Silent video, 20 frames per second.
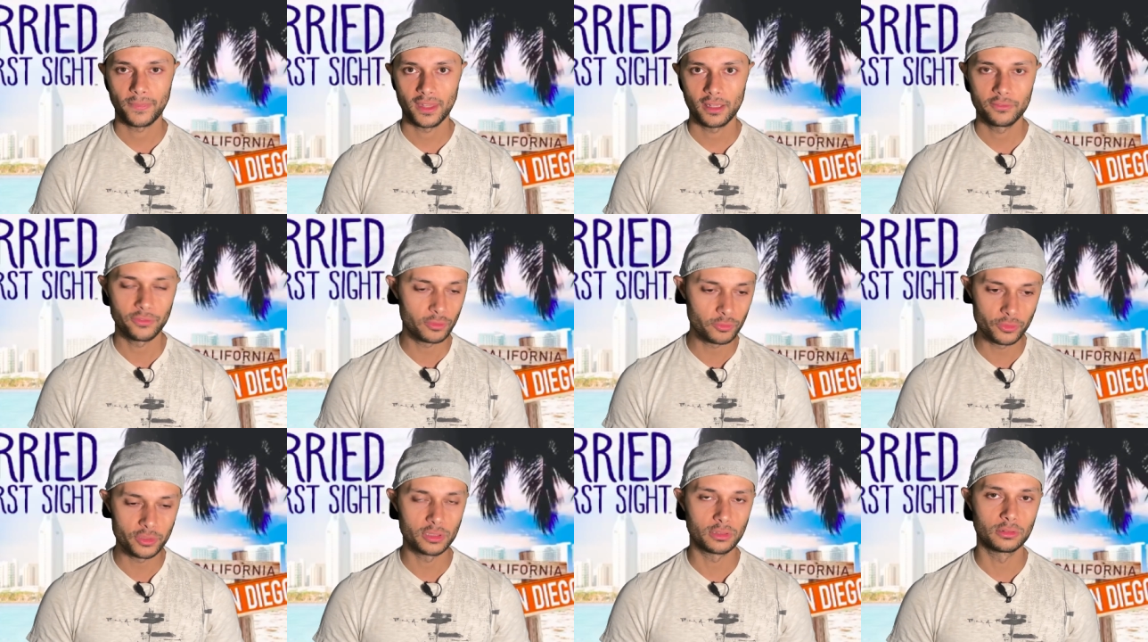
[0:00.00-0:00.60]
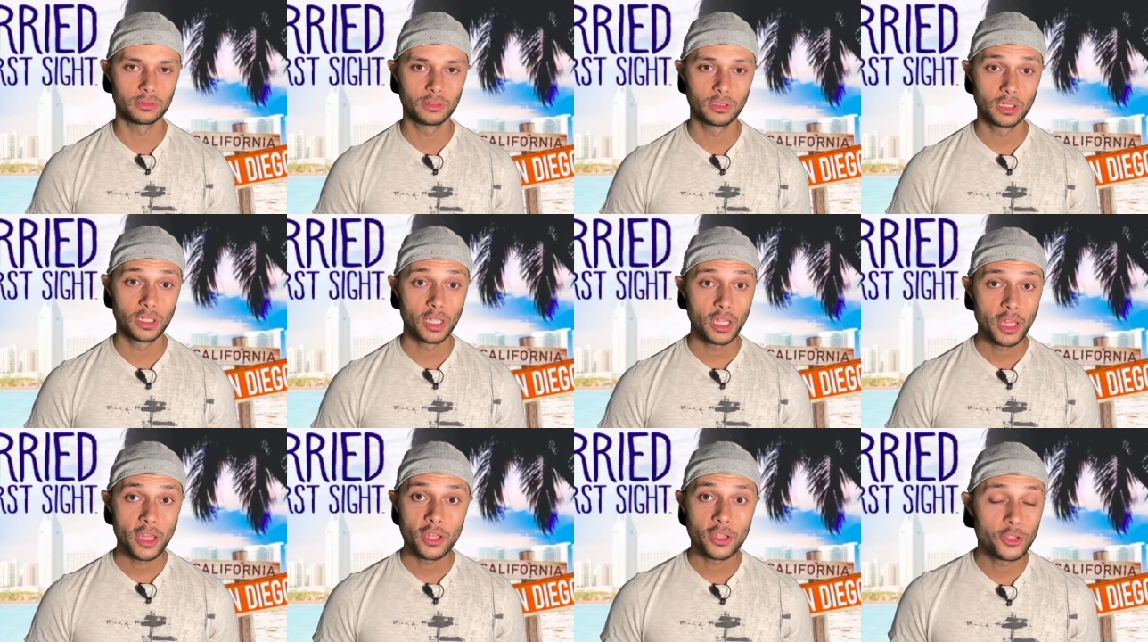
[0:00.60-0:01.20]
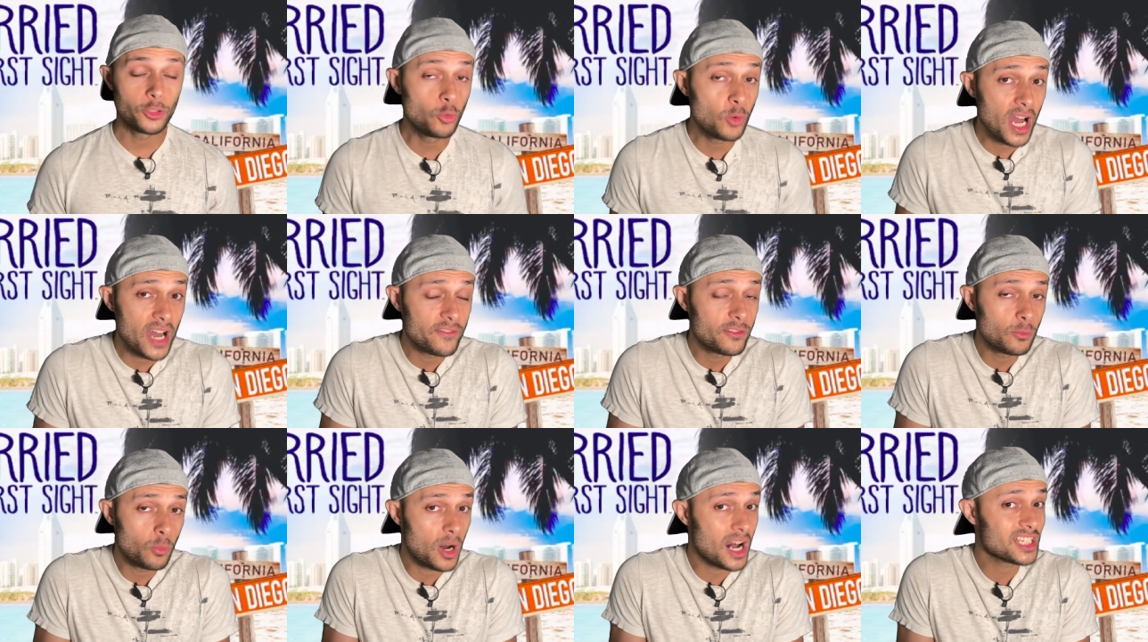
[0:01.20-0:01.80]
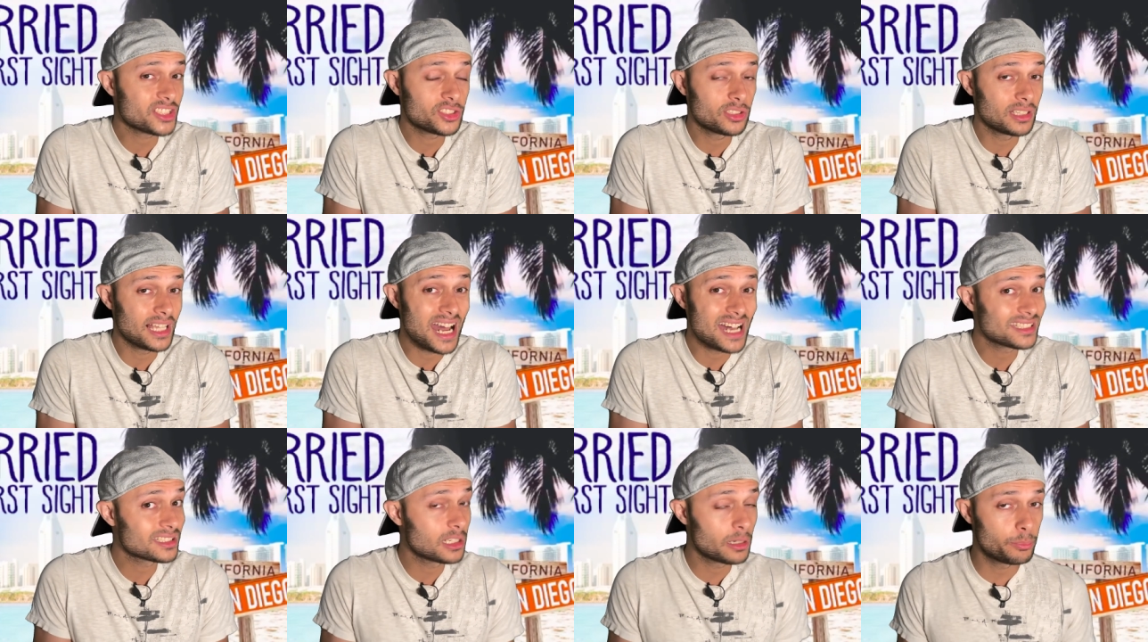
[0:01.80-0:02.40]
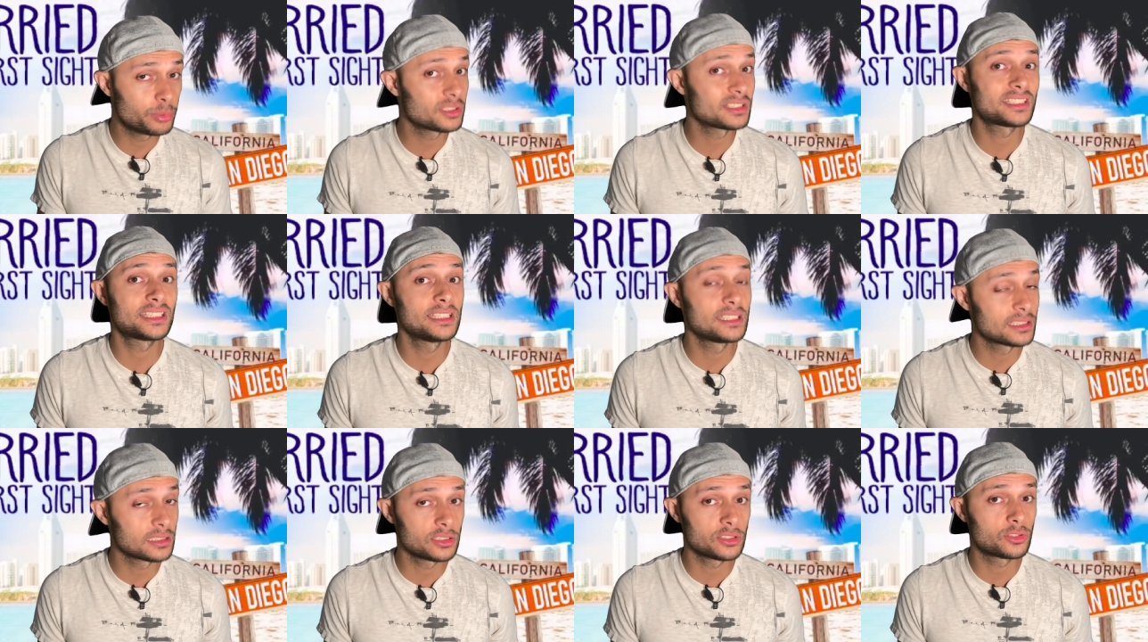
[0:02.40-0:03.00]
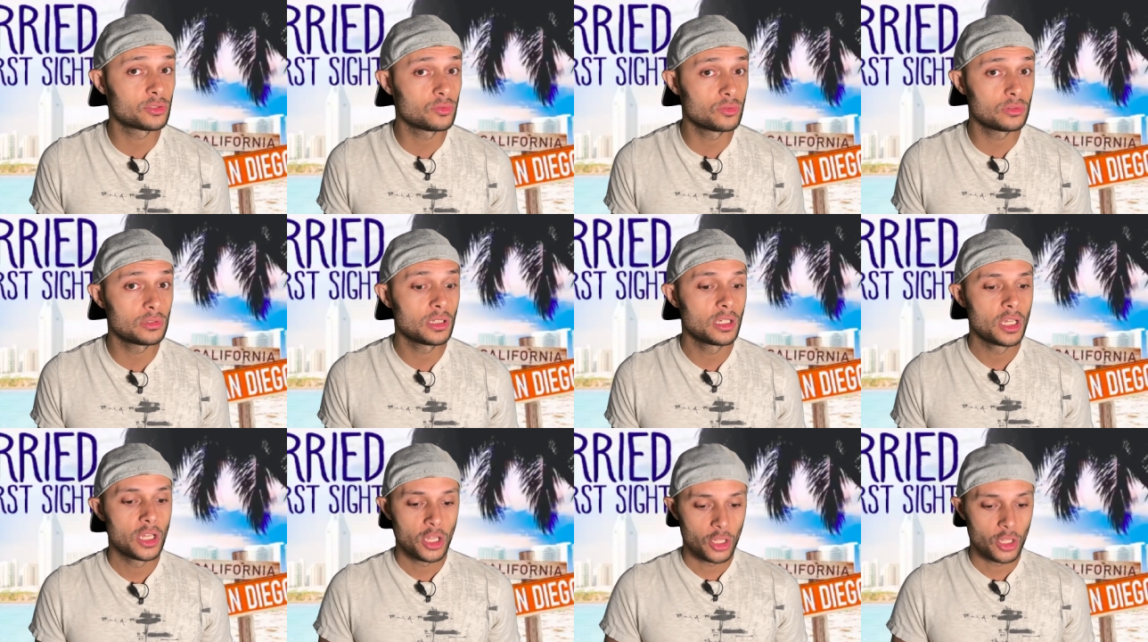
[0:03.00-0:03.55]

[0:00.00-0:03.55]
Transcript: For real. You haven't watched the last couple of seasons, dude?